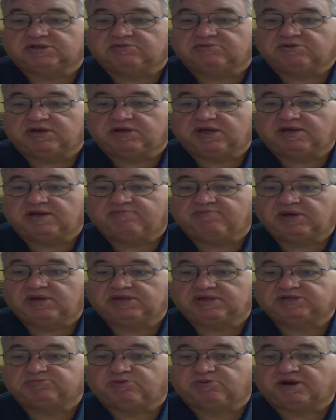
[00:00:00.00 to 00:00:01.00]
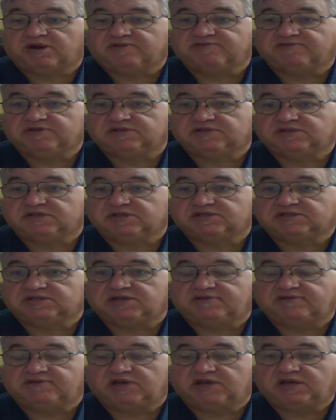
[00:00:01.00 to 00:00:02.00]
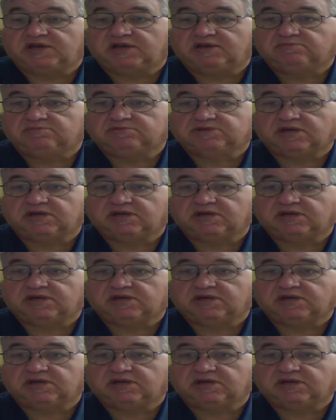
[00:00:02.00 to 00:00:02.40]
we have men's breakfast at 7 a.m.